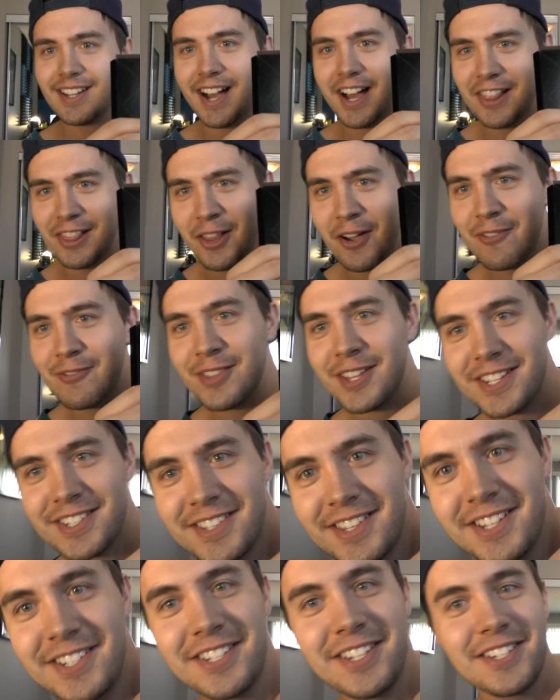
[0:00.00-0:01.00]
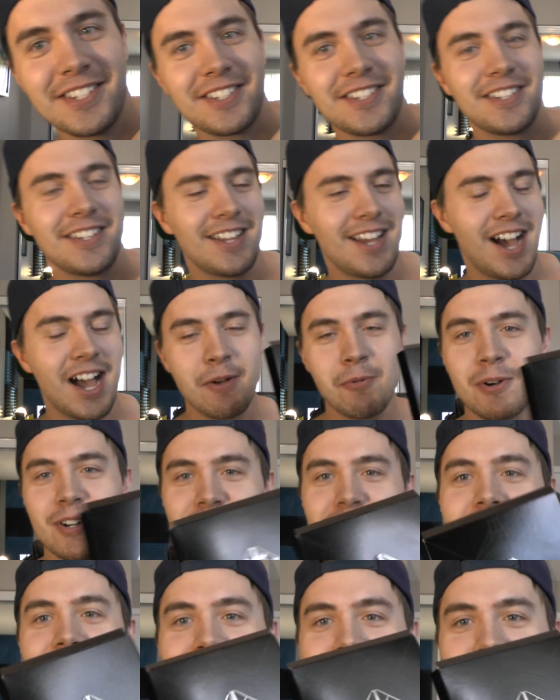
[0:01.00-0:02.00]
I love this. This is, I
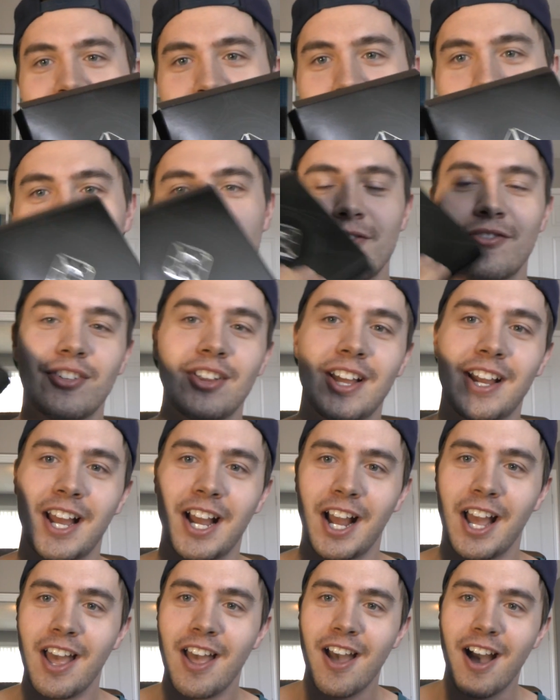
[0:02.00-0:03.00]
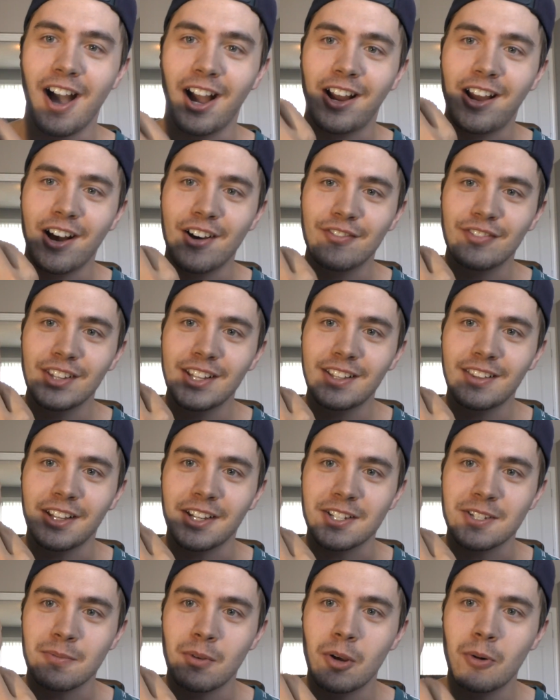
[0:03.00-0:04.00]
wish I had another one for like a, a cufflink, like
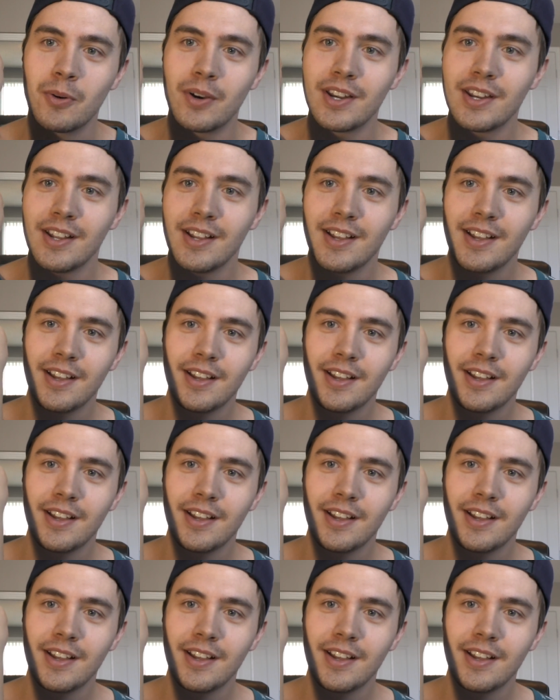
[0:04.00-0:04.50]
a small one.